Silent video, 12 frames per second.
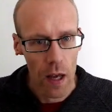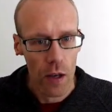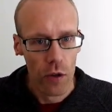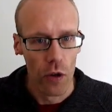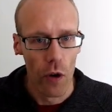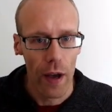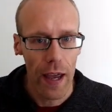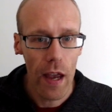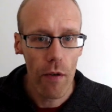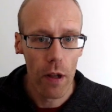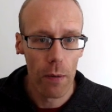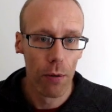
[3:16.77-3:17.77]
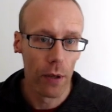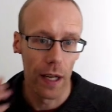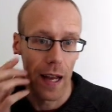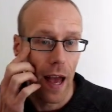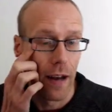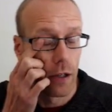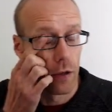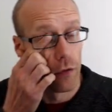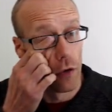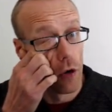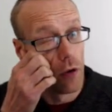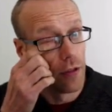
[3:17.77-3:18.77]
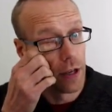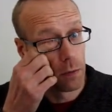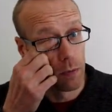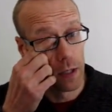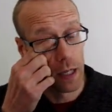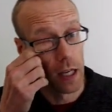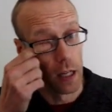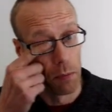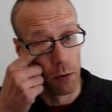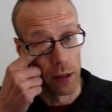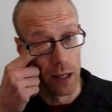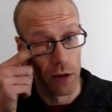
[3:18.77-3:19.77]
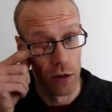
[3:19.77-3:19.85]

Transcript: So here are the plugin headers for this particular plugin.